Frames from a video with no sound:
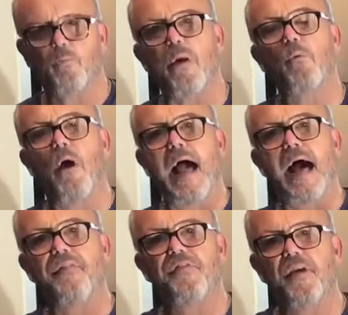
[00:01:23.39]
We will
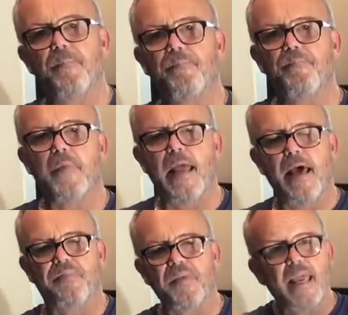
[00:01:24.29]
add them
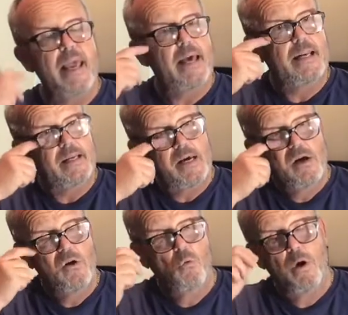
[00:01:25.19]
at the end
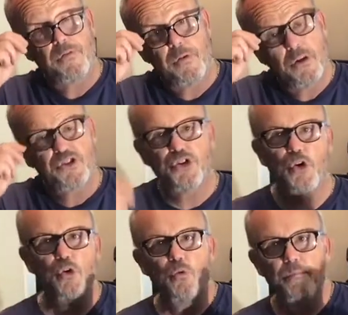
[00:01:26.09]
with
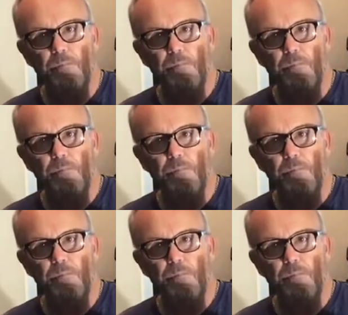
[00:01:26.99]
2